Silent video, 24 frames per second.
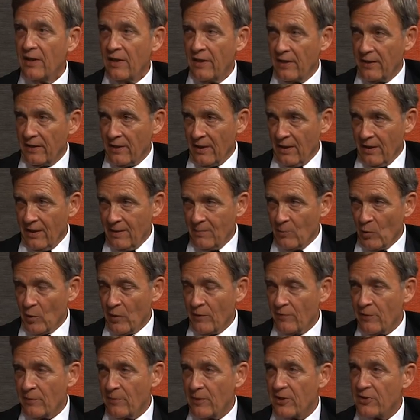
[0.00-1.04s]
and get a lot more
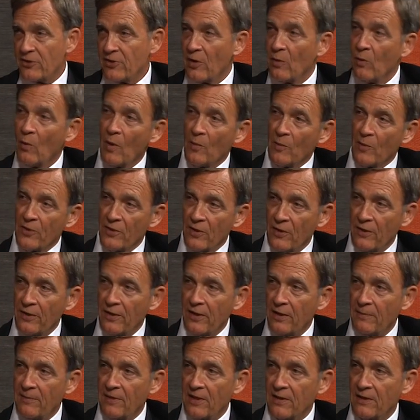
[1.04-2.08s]
information on what we're
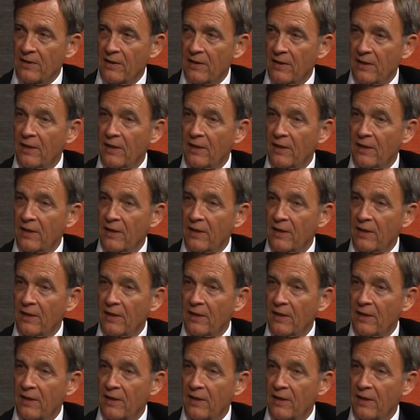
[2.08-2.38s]
talking about today.